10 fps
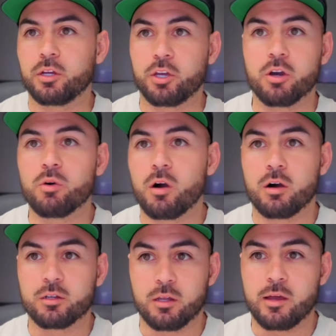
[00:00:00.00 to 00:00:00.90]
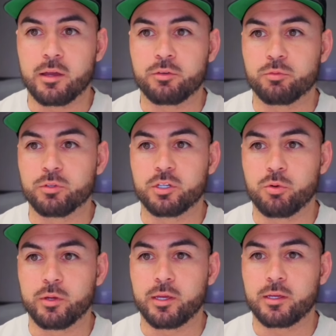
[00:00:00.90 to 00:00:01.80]
go online really
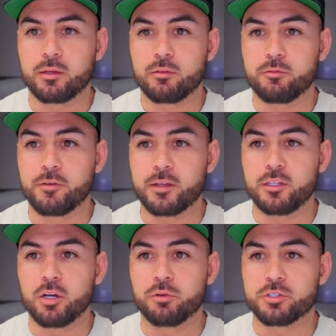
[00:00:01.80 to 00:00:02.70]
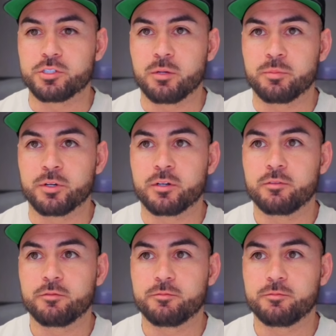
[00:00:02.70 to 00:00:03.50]
quick, find the owner's number,